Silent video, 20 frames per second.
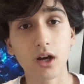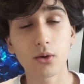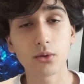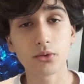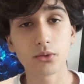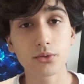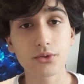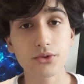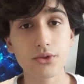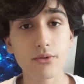I
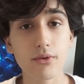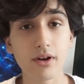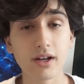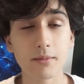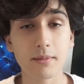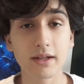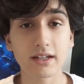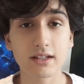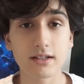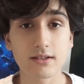would also
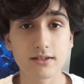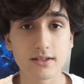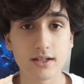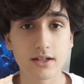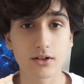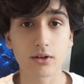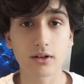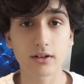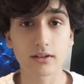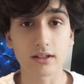recommend
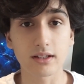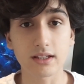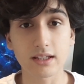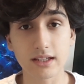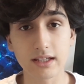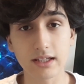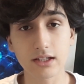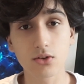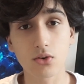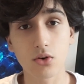considering the
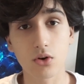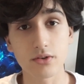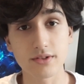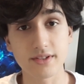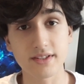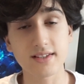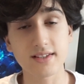Keychron